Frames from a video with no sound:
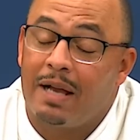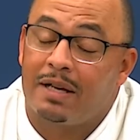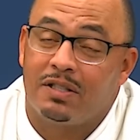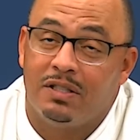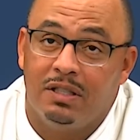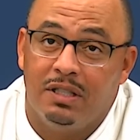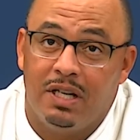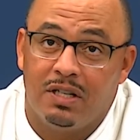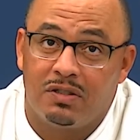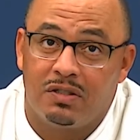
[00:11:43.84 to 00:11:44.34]

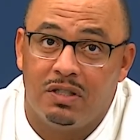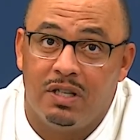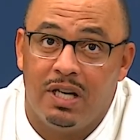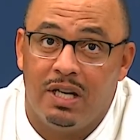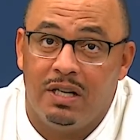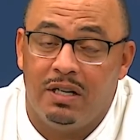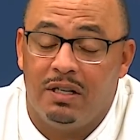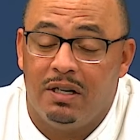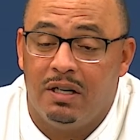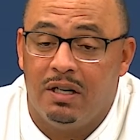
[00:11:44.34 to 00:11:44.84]

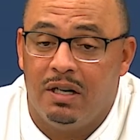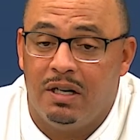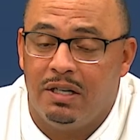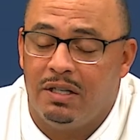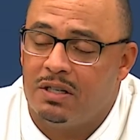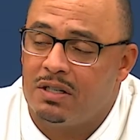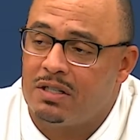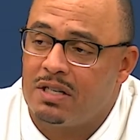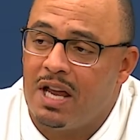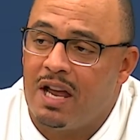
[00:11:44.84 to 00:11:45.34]
yesterday
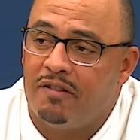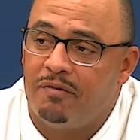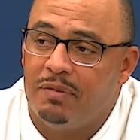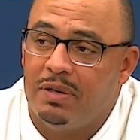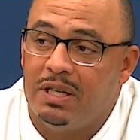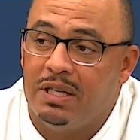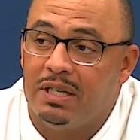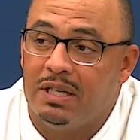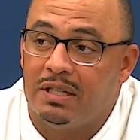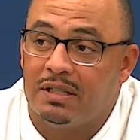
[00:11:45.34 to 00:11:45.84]
in our staff
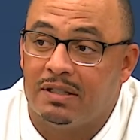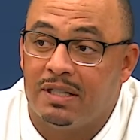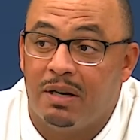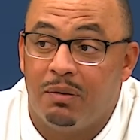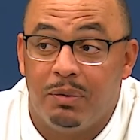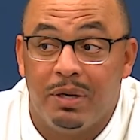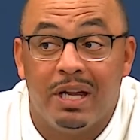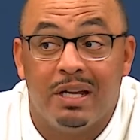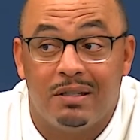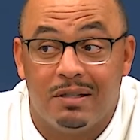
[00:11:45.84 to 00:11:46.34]
meeting is that
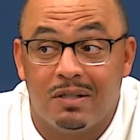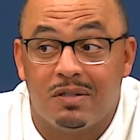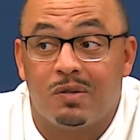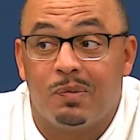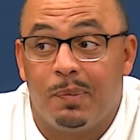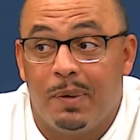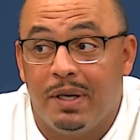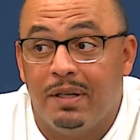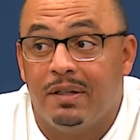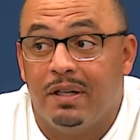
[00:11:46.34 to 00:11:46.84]
we
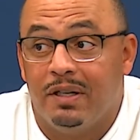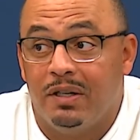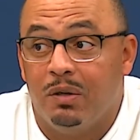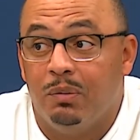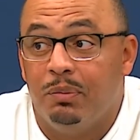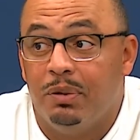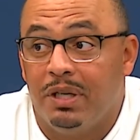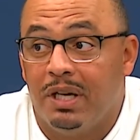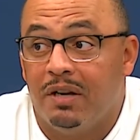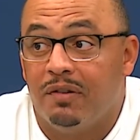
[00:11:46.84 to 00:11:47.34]
anticipate that he'll
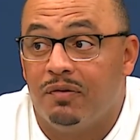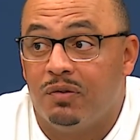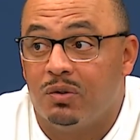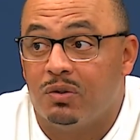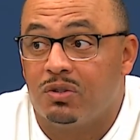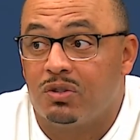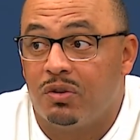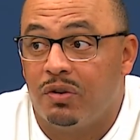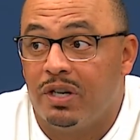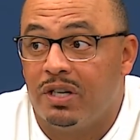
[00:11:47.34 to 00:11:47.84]
be at
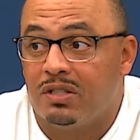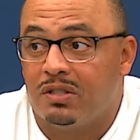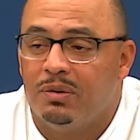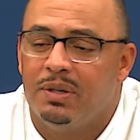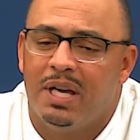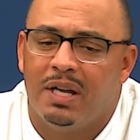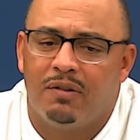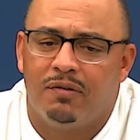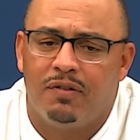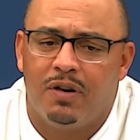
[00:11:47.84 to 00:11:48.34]
full strength. So
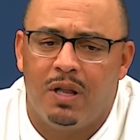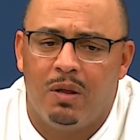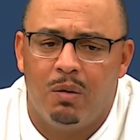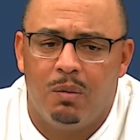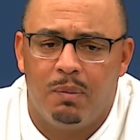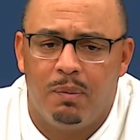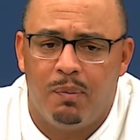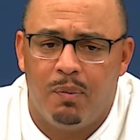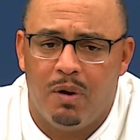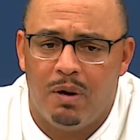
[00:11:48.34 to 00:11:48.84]
we had a
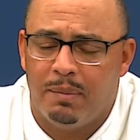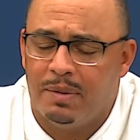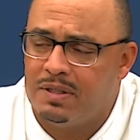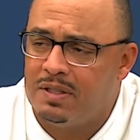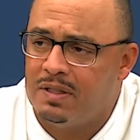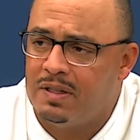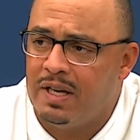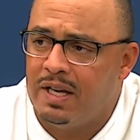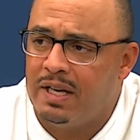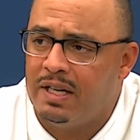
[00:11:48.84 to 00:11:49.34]
follow-up appointment
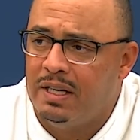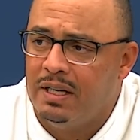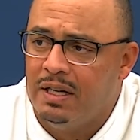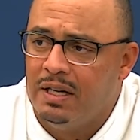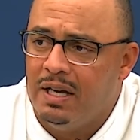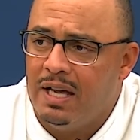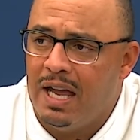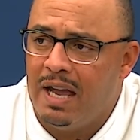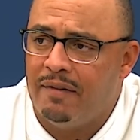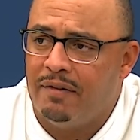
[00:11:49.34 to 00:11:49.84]
today,
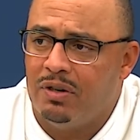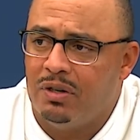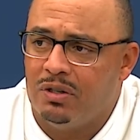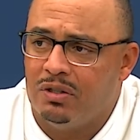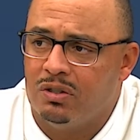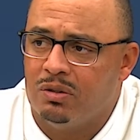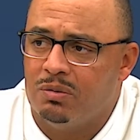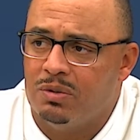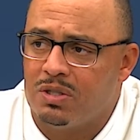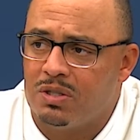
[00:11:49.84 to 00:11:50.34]
haven't
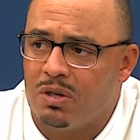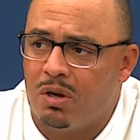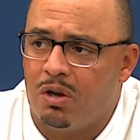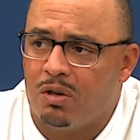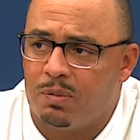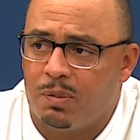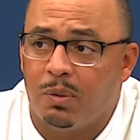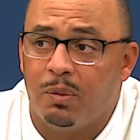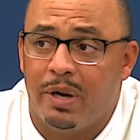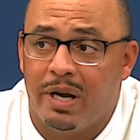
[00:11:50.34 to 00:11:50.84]
heard the
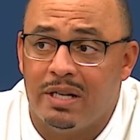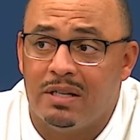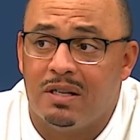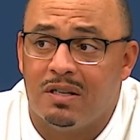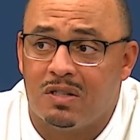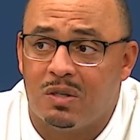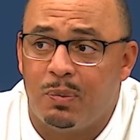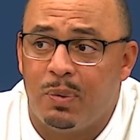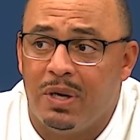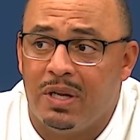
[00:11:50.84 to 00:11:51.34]
results, but we're
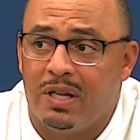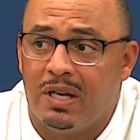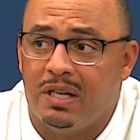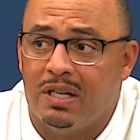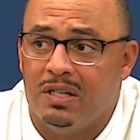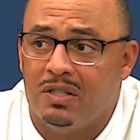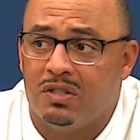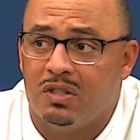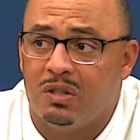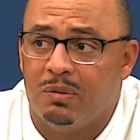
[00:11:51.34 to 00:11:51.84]
anticipating that
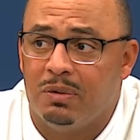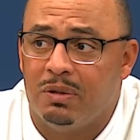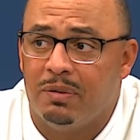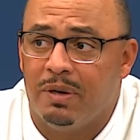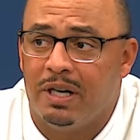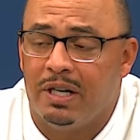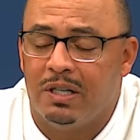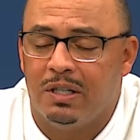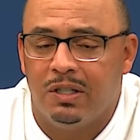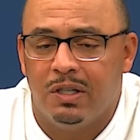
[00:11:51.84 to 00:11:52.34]
he's going to be
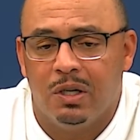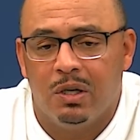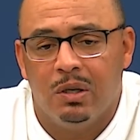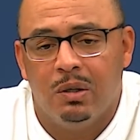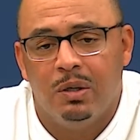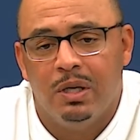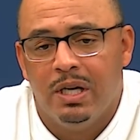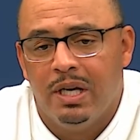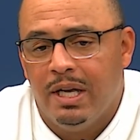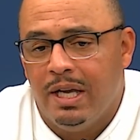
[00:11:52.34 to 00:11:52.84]
ready to
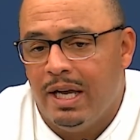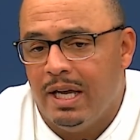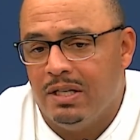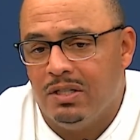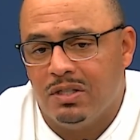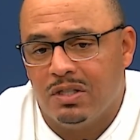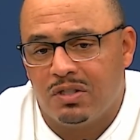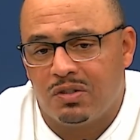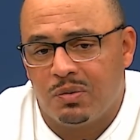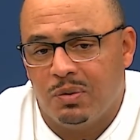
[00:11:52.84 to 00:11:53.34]
go. And
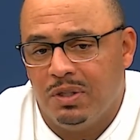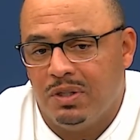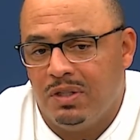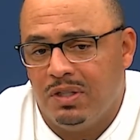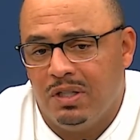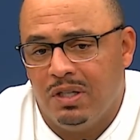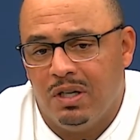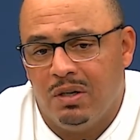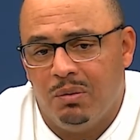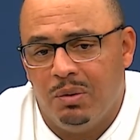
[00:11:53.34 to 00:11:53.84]
just with
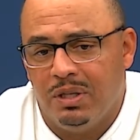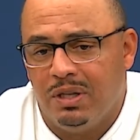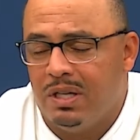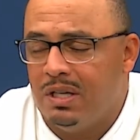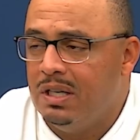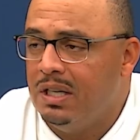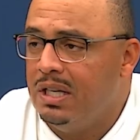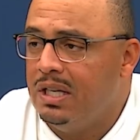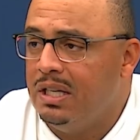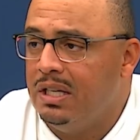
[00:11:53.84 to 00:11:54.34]
the
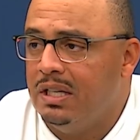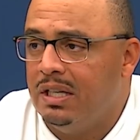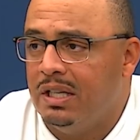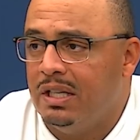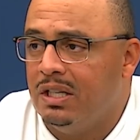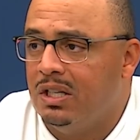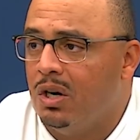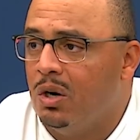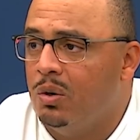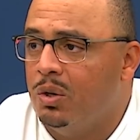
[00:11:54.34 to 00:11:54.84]
knee
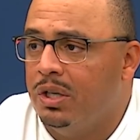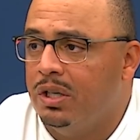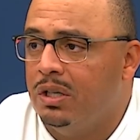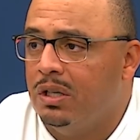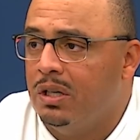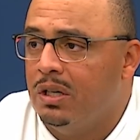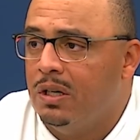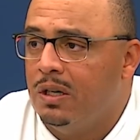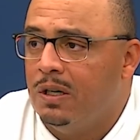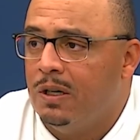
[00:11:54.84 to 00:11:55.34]
and Cohen,
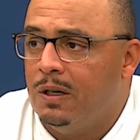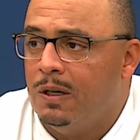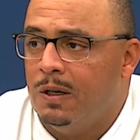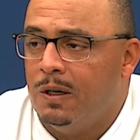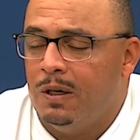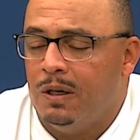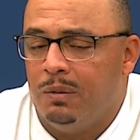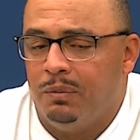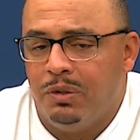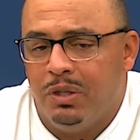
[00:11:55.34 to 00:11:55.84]

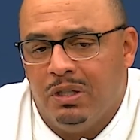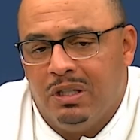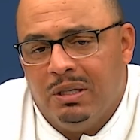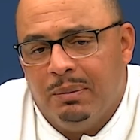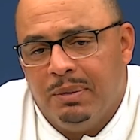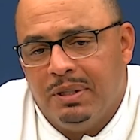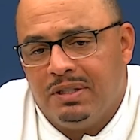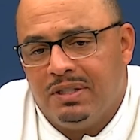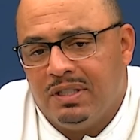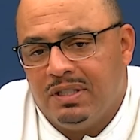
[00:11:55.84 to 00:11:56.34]
you're
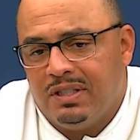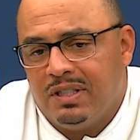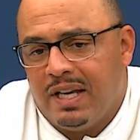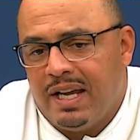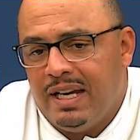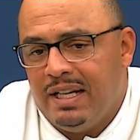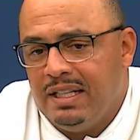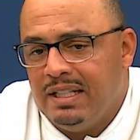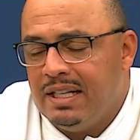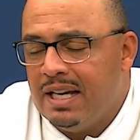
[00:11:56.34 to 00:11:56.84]
limited to
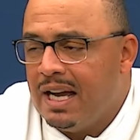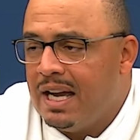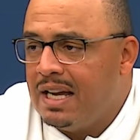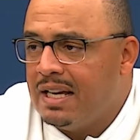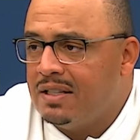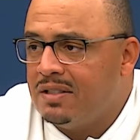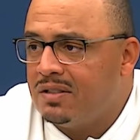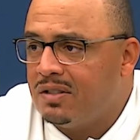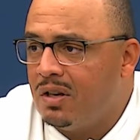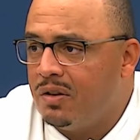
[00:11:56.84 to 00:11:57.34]
80
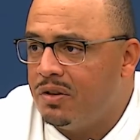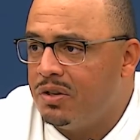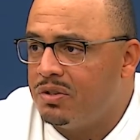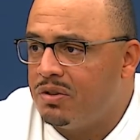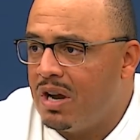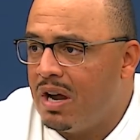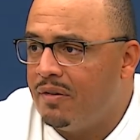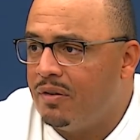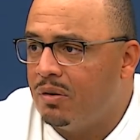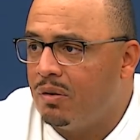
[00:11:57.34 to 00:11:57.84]
guys on the
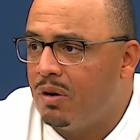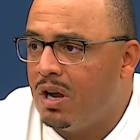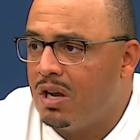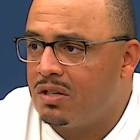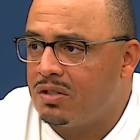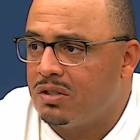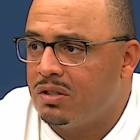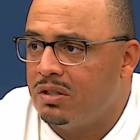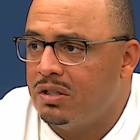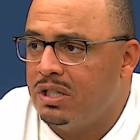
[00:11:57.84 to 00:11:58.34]
travel
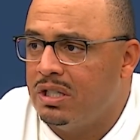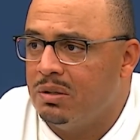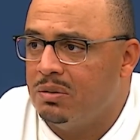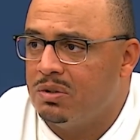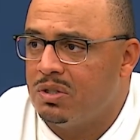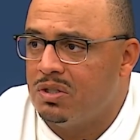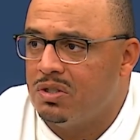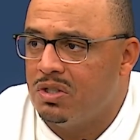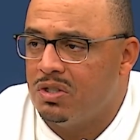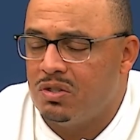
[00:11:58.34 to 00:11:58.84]
roster, and it
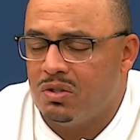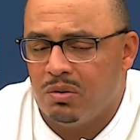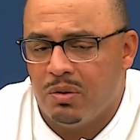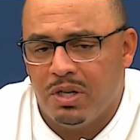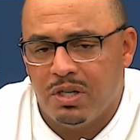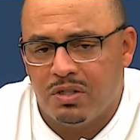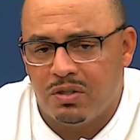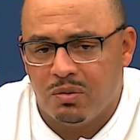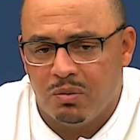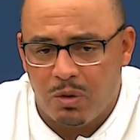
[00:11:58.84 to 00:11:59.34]
was a
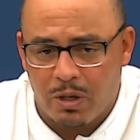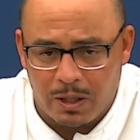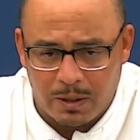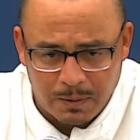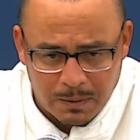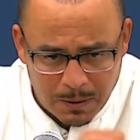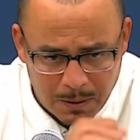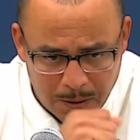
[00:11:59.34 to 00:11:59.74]
situation where